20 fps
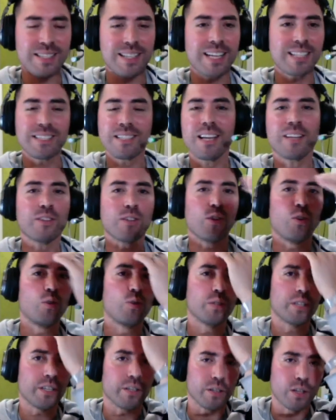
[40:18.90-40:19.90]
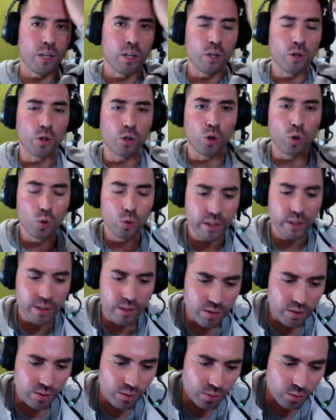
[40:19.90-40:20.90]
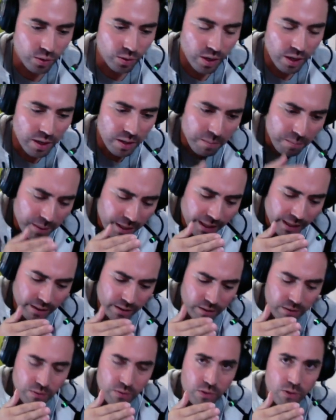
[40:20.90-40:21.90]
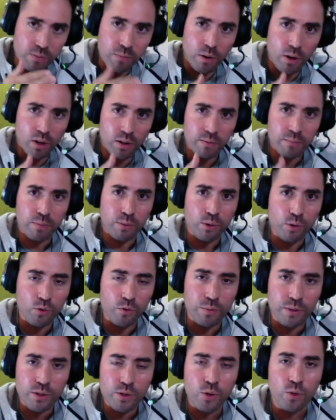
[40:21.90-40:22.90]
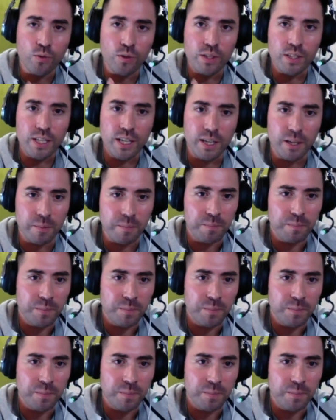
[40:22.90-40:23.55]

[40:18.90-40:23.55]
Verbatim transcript: that's not the goal here. The goal is to make small improvements over time.